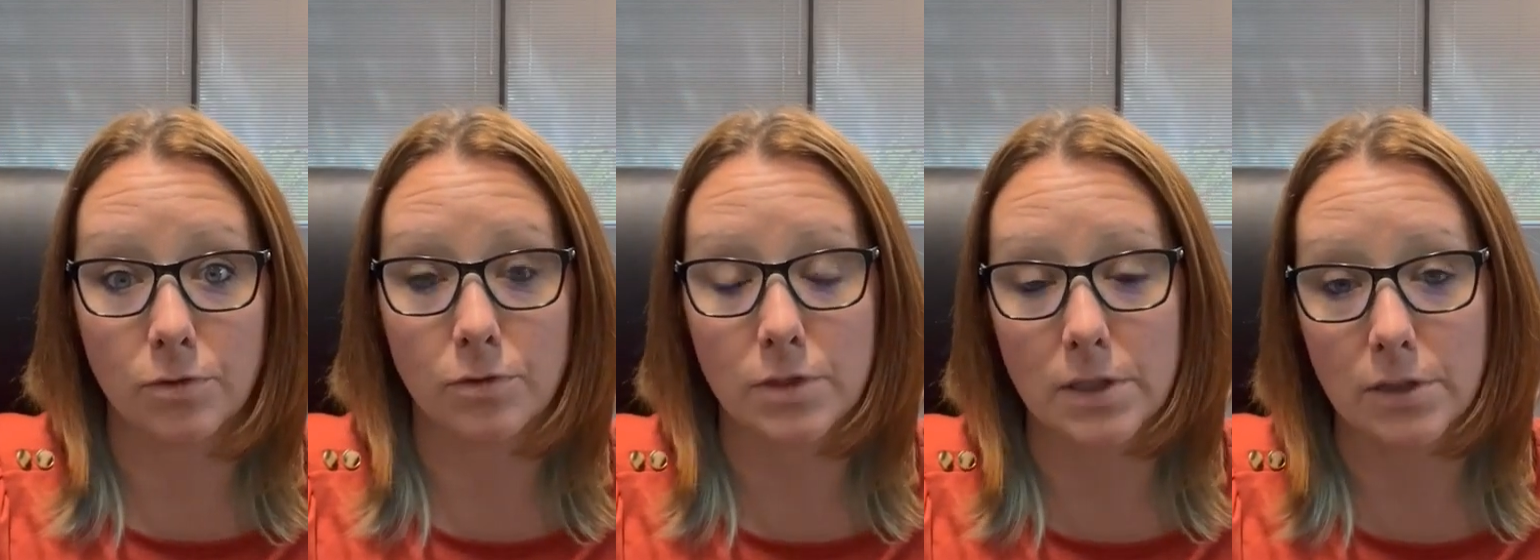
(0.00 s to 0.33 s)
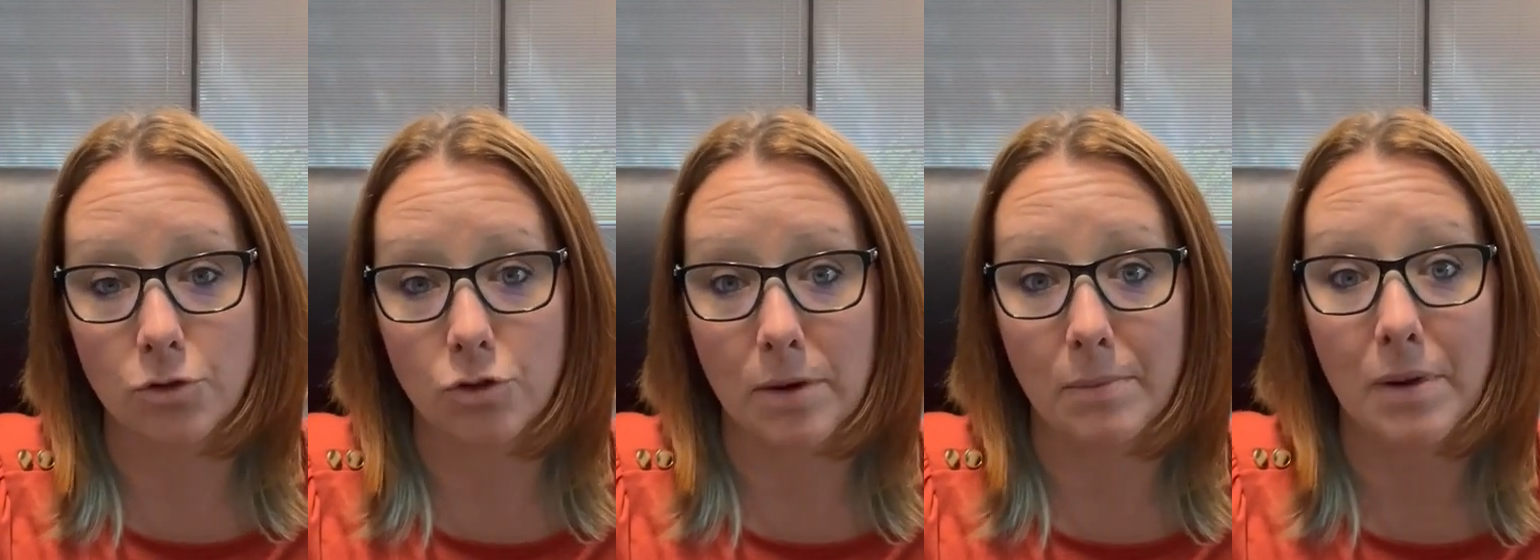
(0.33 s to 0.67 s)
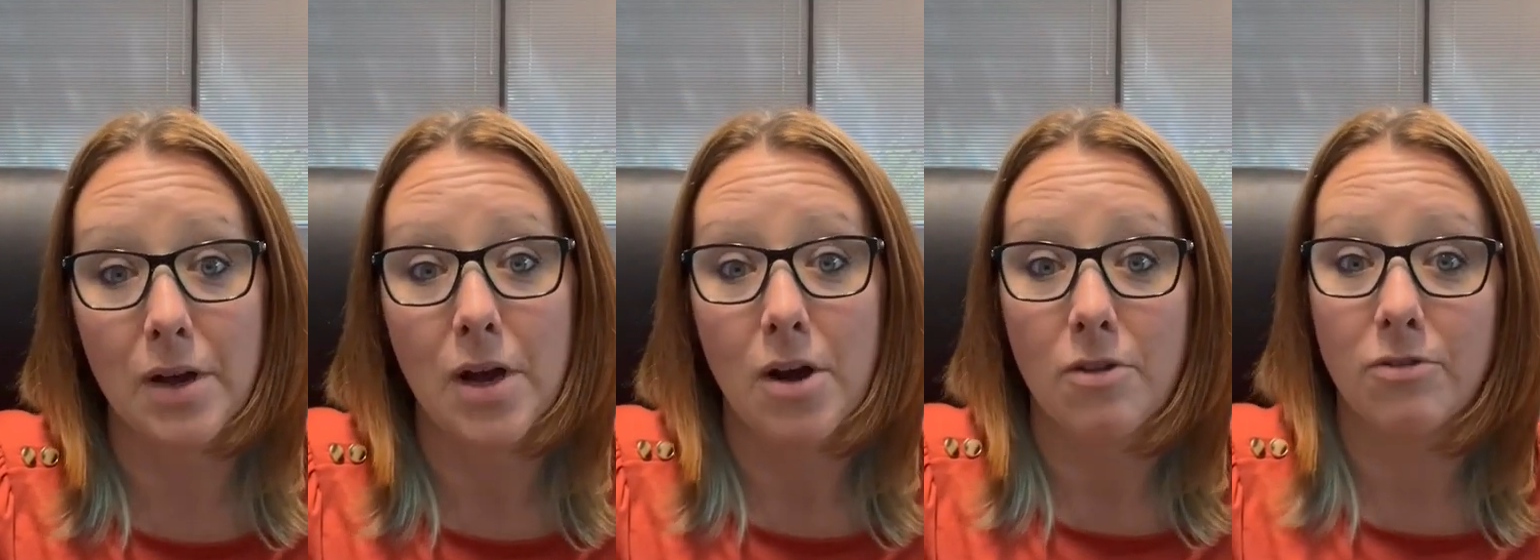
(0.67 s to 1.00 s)
syndrome
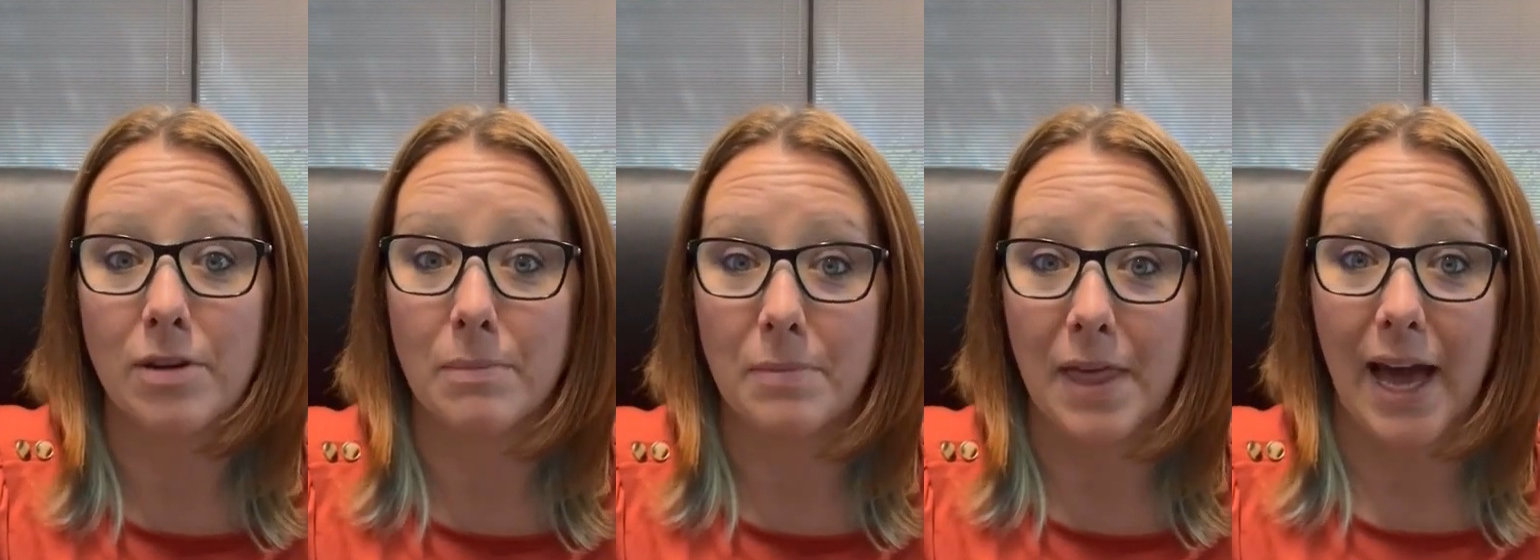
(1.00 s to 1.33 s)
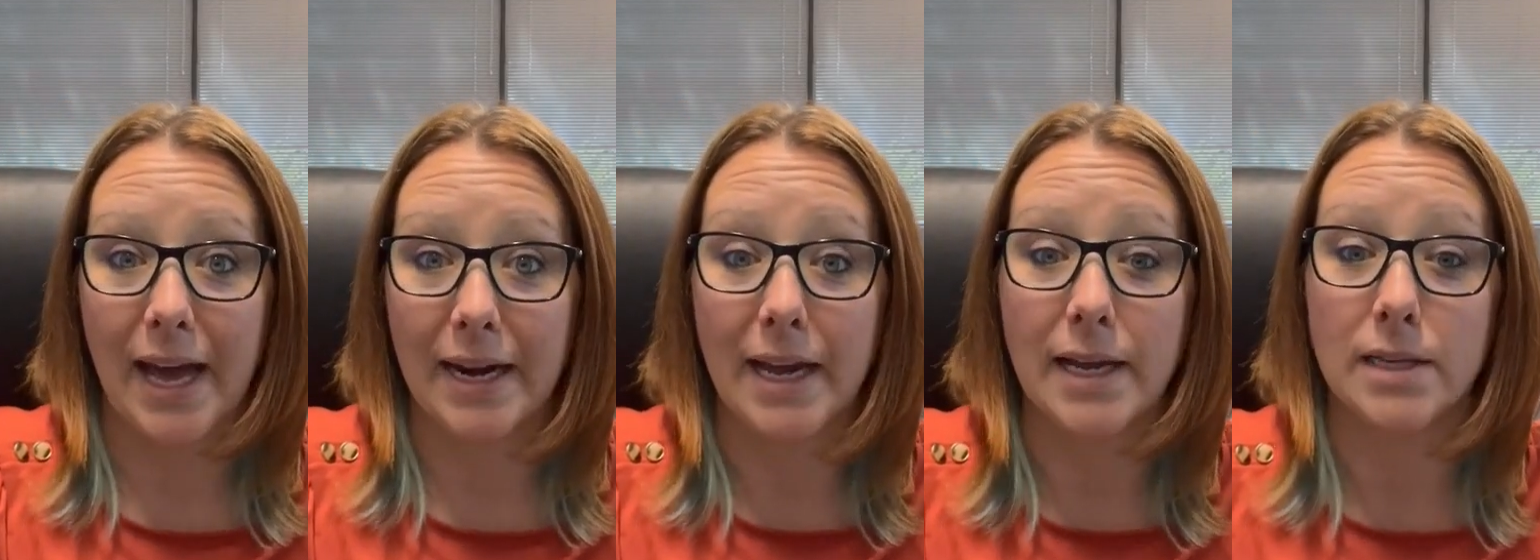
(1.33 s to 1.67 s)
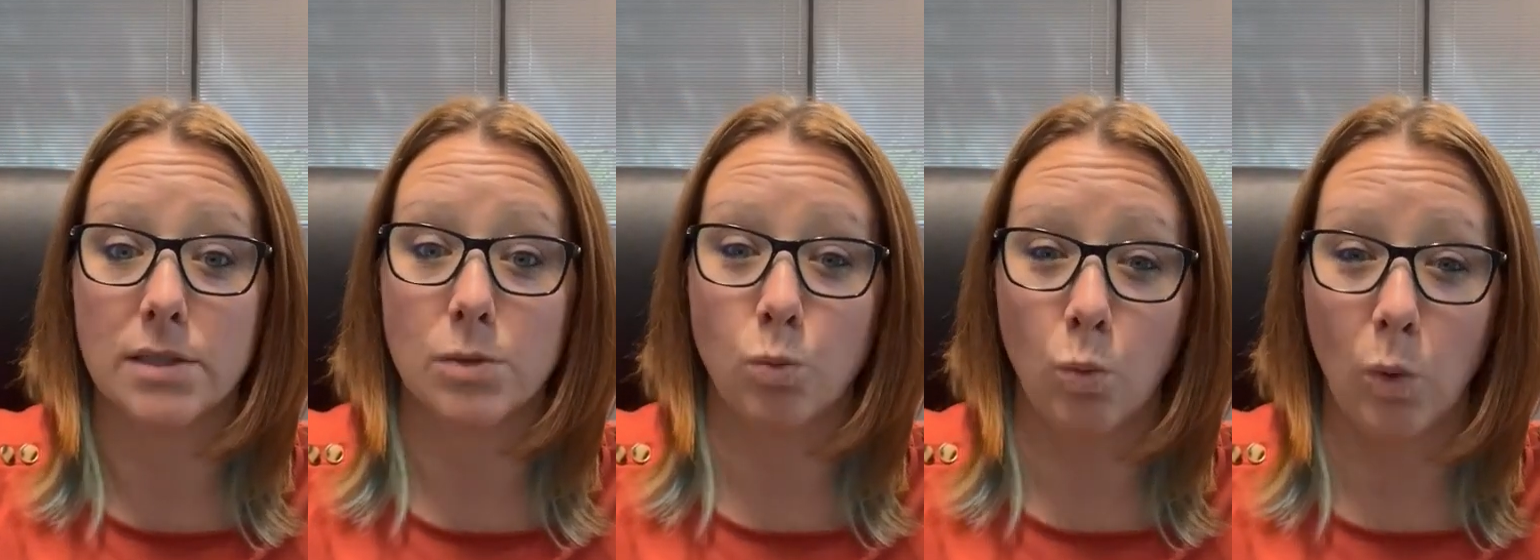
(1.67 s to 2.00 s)
from that as